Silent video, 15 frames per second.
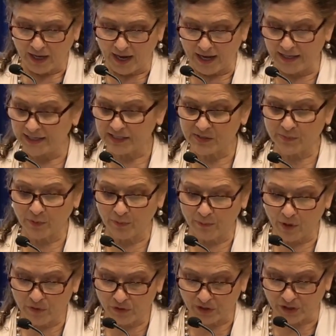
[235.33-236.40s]
and its
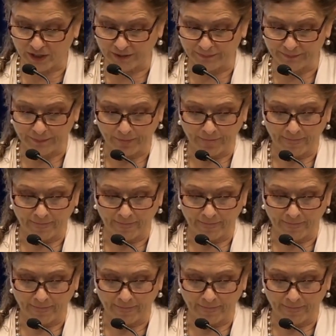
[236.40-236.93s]
promotion.